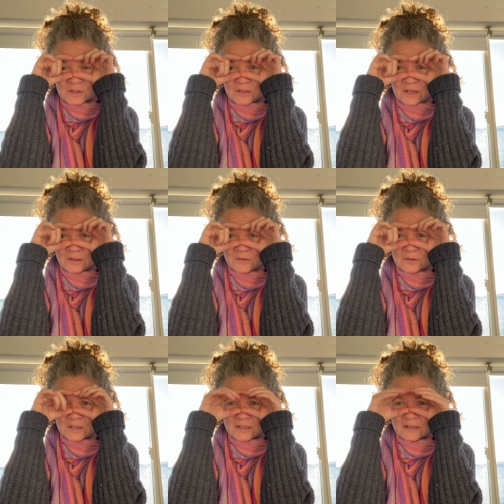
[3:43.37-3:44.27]
looking through
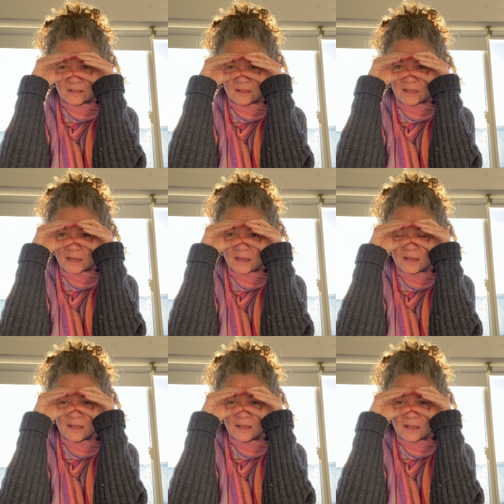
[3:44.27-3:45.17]
this little
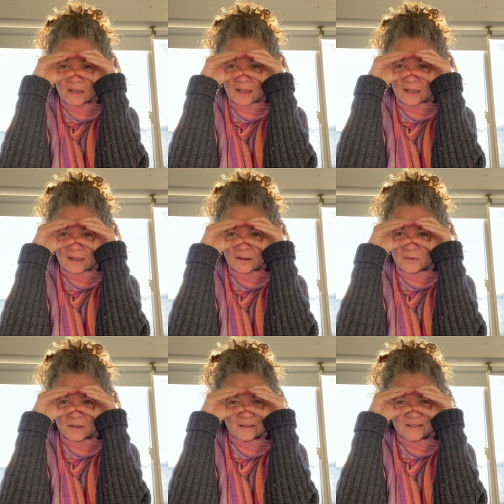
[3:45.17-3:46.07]
thing and I
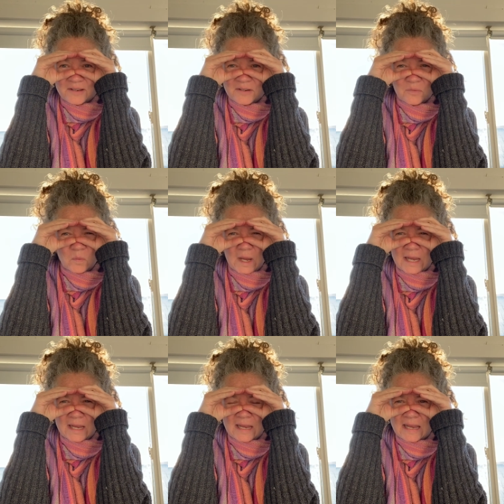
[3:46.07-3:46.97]
went, there's
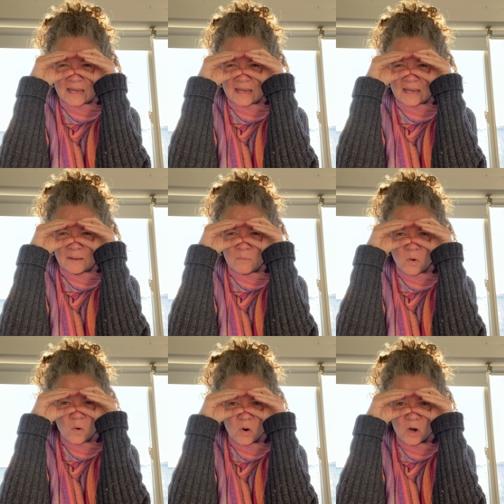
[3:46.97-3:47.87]
way
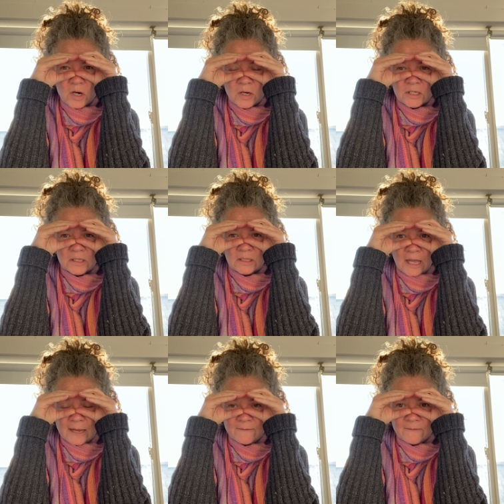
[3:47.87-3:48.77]
more to
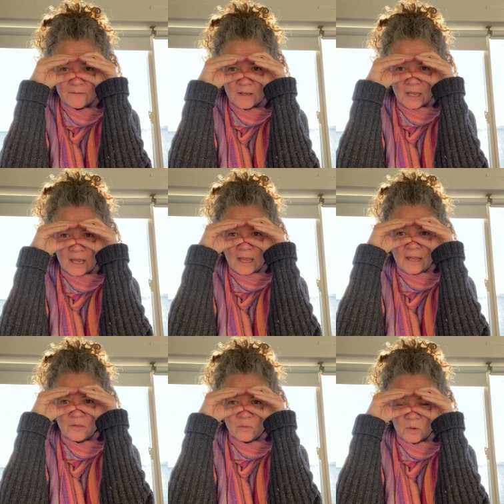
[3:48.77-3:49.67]
life
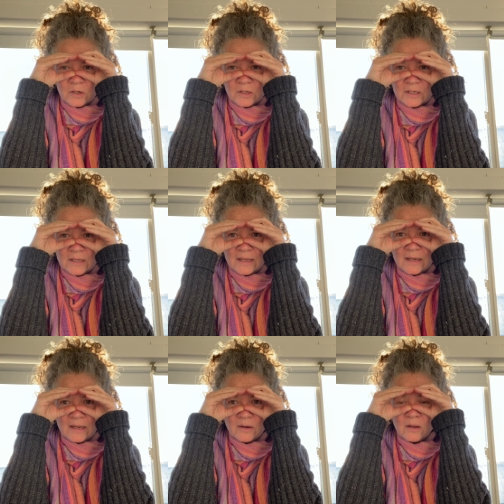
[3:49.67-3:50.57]
and the world
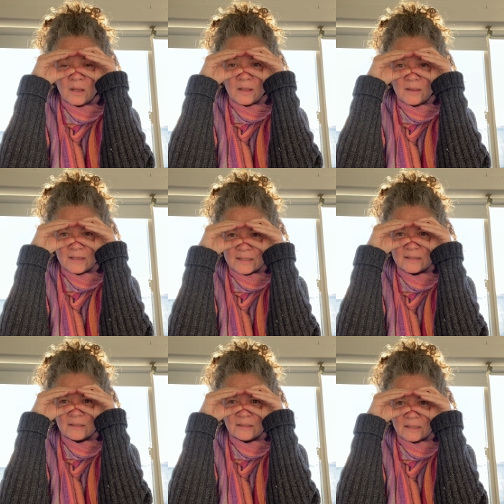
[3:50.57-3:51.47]
than this
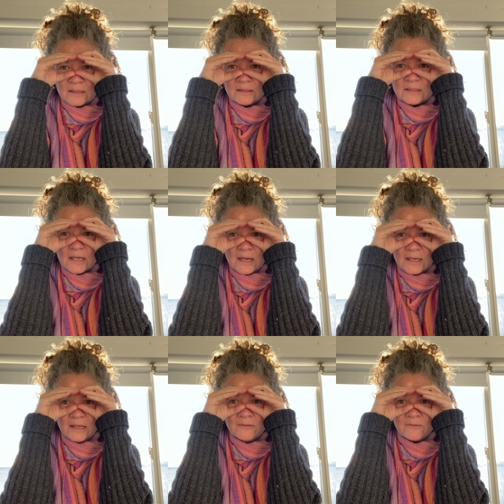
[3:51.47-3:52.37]
little
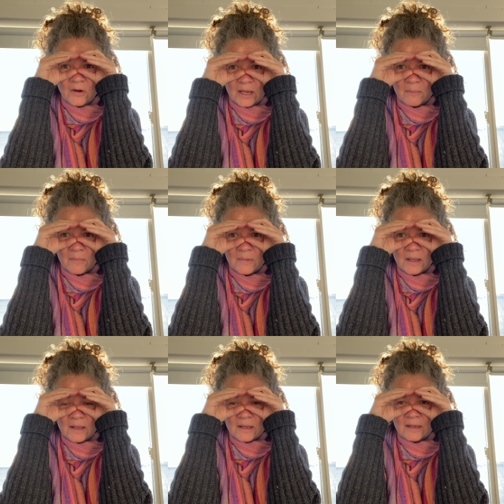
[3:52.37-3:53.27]
tiny frame.
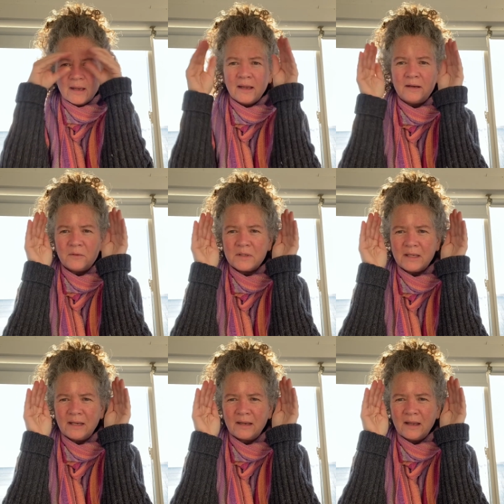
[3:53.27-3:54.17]
Yeah. And it was
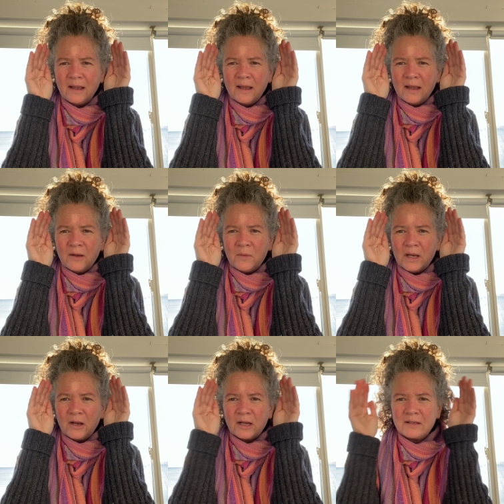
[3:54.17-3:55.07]
like when I
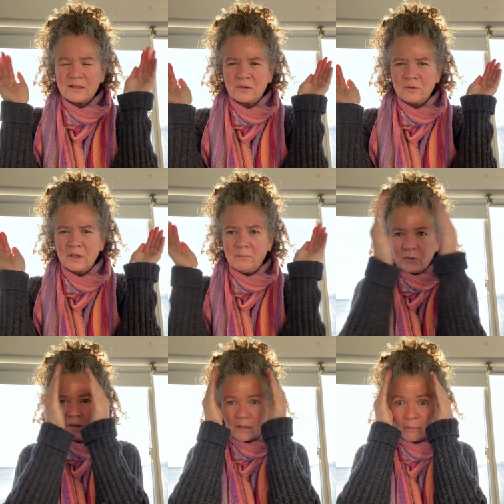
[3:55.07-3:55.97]
got to school, they
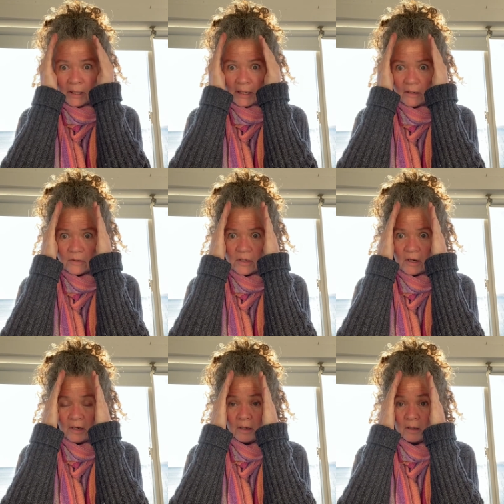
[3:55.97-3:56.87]
put the blinkers
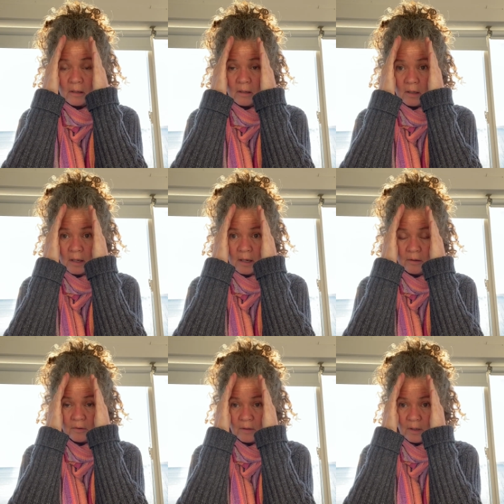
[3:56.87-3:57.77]
on and you